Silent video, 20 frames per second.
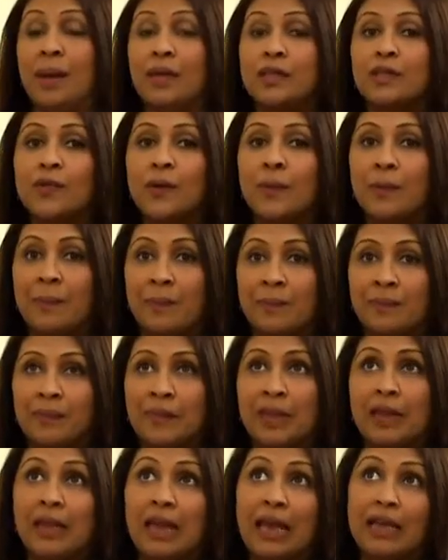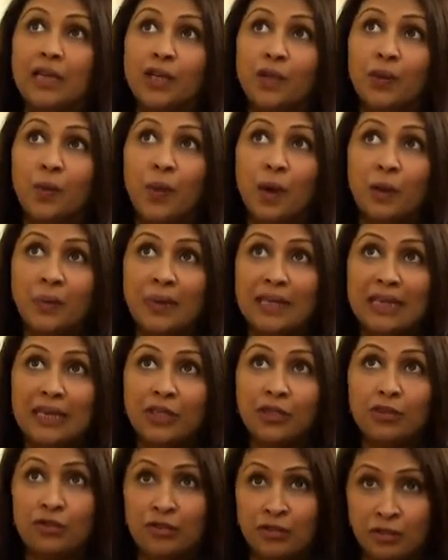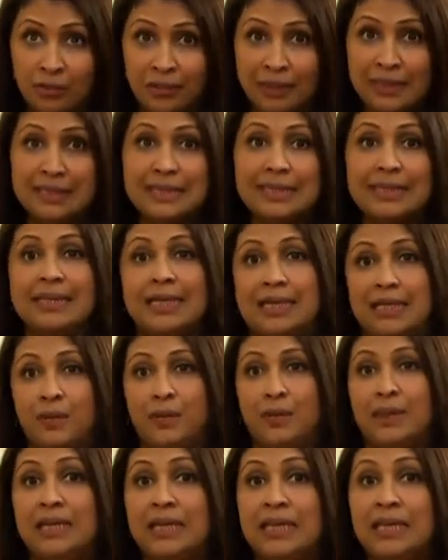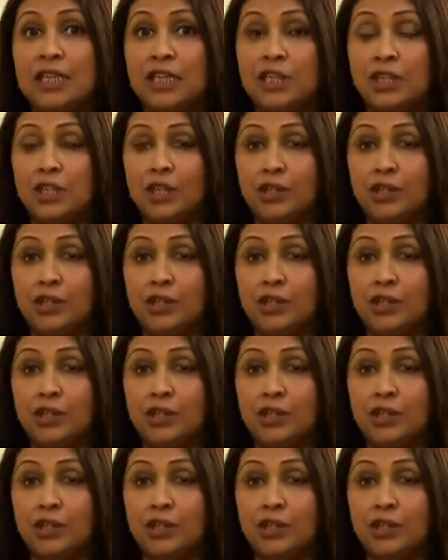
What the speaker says: So like, what we need to do is, yes, we need